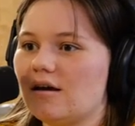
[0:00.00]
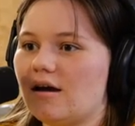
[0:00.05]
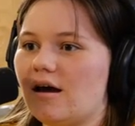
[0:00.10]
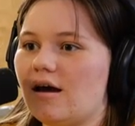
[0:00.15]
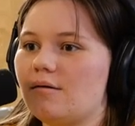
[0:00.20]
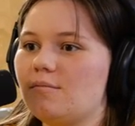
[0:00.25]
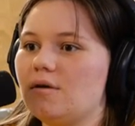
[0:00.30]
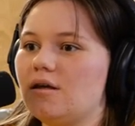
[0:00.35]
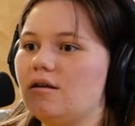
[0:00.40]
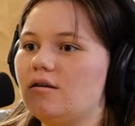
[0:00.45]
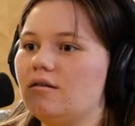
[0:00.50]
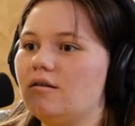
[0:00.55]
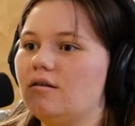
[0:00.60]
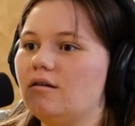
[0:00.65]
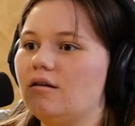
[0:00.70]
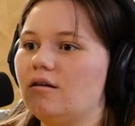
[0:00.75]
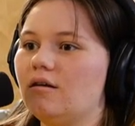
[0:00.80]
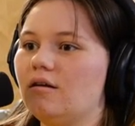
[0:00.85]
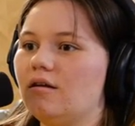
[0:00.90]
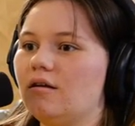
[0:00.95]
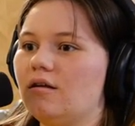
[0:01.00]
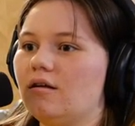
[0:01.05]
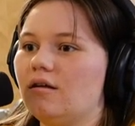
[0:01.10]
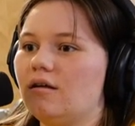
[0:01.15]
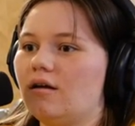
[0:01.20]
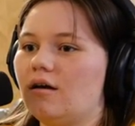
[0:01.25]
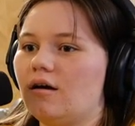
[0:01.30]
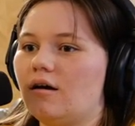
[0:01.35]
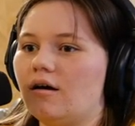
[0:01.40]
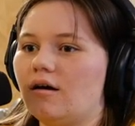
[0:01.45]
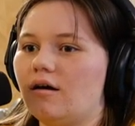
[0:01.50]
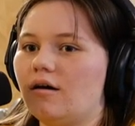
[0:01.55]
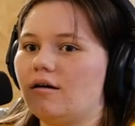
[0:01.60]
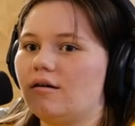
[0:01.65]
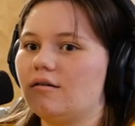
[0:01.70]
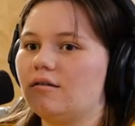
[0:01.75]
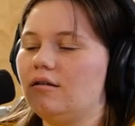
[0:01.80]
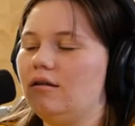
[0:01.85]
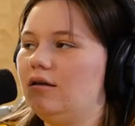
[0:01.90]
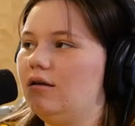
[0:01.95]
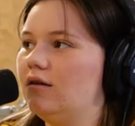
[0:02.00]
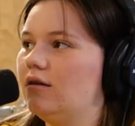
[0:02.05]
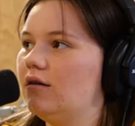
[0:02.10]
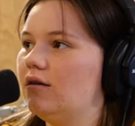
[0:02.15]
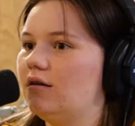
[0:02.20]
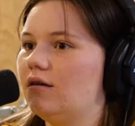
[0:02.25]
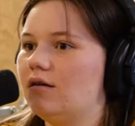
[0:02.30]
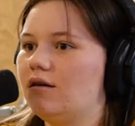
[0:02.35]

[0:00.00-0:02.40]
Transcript: I mean, and and